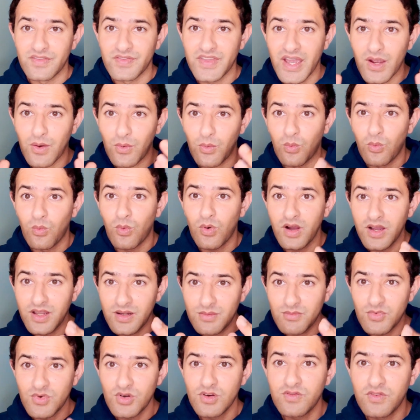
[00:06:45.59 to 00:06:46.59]
That one
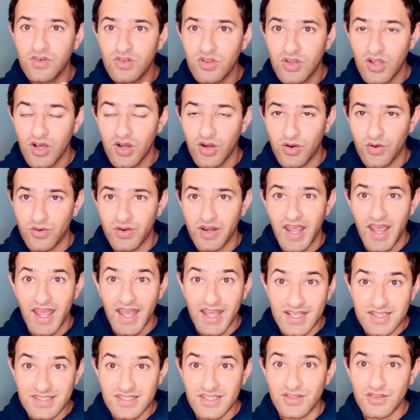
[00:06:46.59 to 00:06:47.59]
move alone,
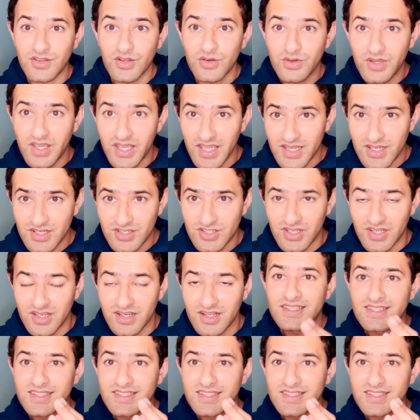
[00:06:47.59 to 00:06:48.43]
asset location,